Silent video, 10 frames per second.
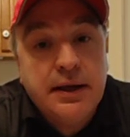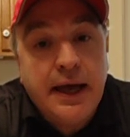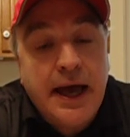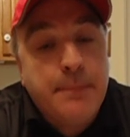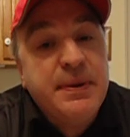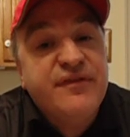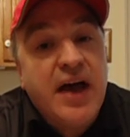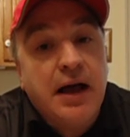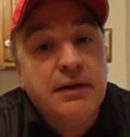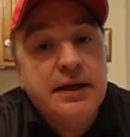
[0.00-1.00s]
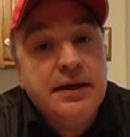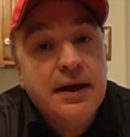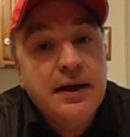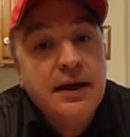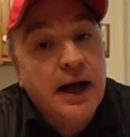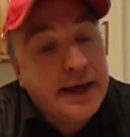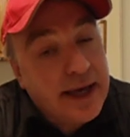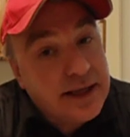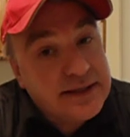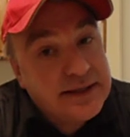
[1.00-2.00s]
Happy Valley
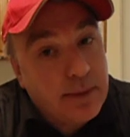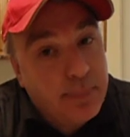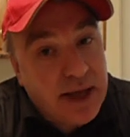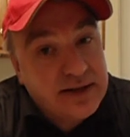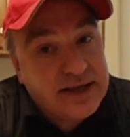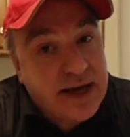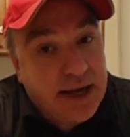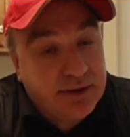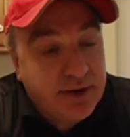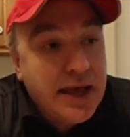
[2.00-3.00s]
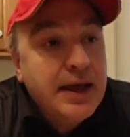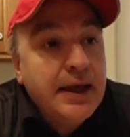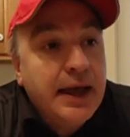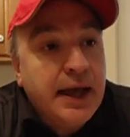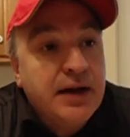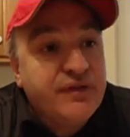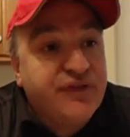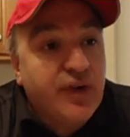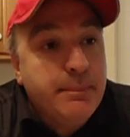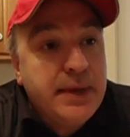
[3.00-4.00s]
against Penn State. And
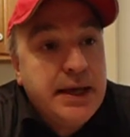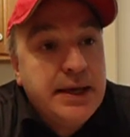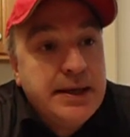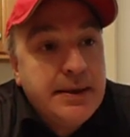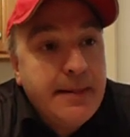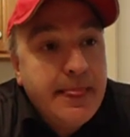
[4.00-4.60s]
for me,